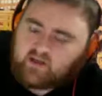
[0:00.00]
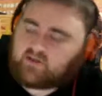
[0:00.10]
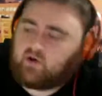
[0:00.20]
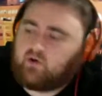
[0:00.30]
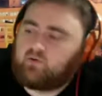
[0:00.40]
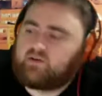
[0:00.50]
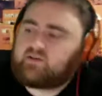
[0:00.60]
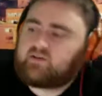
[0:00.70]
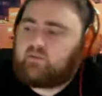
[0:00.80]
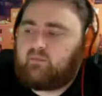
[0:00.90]
So
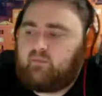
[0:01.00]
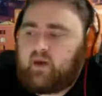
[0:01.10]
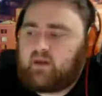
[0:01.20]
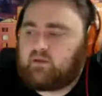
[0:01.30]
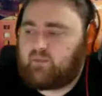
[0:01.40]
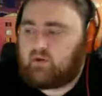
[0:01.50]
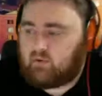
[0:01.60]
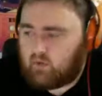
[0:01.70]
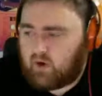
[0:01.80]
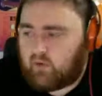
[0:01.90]
this is a matchup
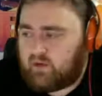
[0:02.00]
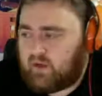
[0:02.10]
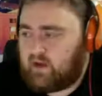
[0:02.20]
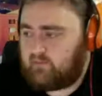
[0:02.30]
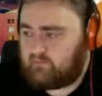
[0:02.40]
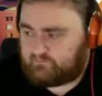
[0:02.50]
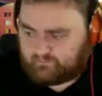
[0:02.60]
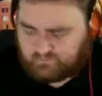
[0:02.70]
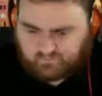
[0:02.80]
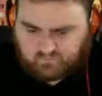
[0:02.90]
here where we got
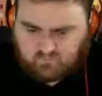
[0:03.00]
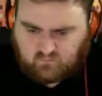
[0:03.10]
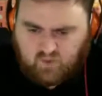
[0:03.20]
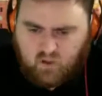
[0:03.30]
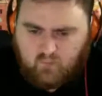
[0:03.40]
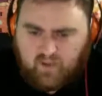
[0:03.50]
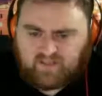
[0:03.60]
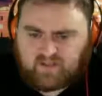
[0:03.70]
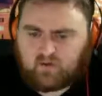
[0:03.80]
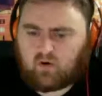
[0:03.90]

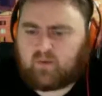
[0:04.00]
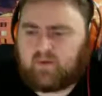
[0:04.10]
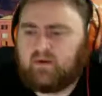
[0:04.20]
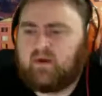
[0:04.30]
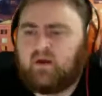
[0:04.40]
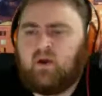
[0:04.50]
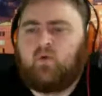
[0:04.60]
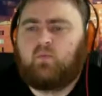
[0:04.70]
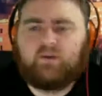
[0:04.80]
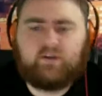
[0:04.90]
Patrick Corbin,
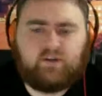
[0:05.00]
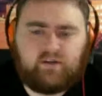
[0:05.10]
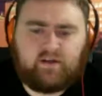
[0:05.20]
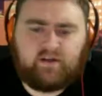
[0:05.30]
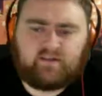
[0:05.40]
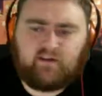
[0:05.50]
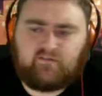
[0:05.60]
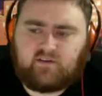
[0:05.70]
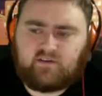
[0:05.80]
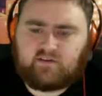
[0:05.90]
really good against
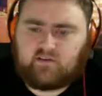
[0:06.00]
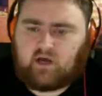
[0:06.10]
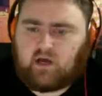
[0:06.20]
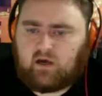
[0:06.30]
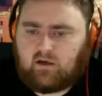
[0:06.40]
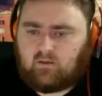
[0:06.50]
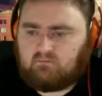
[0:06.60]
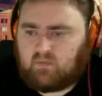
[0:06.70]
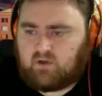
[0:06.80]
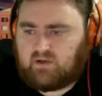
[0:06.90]
lefties,
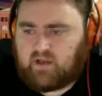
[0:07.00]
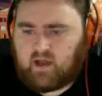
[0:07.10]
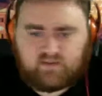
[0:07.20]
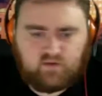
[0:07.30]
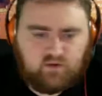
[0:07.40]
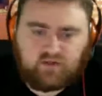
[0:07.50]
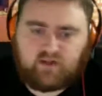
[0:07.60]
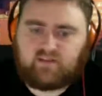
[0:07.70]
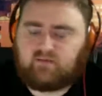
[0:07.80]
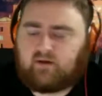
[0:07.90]
not so good
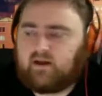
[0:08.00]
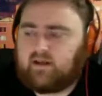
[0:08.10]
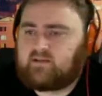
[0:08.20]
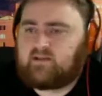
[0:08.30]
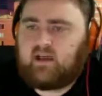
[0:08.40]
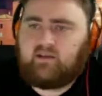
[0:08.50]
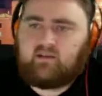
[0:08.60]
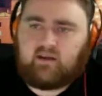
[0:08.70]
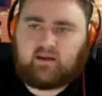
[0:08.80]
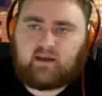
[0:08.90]
against righties,
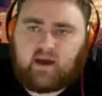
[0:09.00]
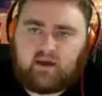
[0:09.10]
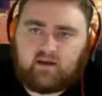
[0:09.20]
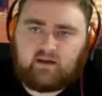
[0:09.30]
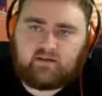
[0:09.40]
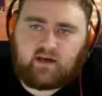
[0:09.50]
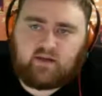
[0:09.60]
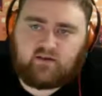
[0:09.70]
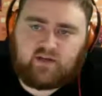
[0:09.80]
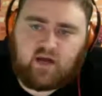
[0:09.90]
and then a guy,
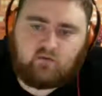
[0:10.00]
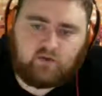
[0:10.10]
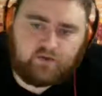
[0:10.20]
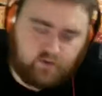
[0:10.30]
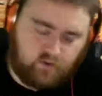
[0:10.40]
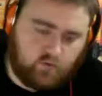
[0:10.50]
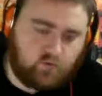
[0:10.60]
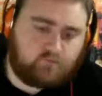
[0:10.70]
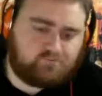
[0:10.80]
Tyler Chatwood, who